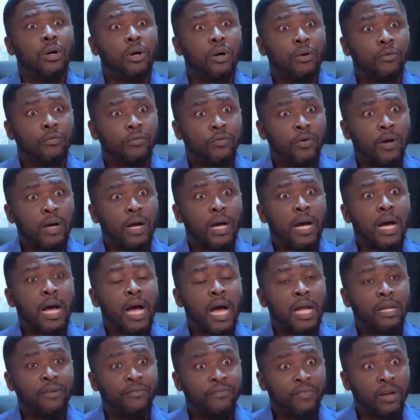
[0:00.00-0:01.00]
of her
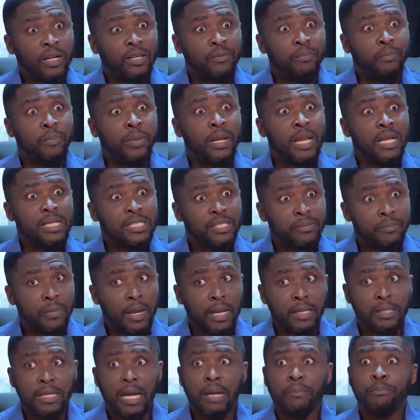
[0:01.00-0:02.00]
advert
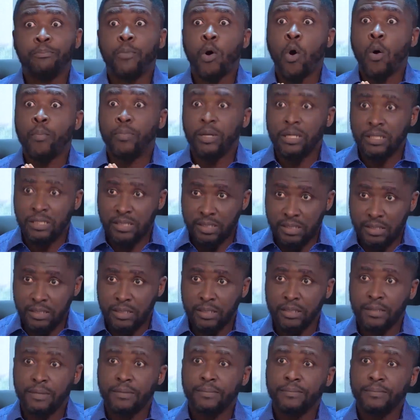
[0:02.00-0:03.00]
placement and publicity.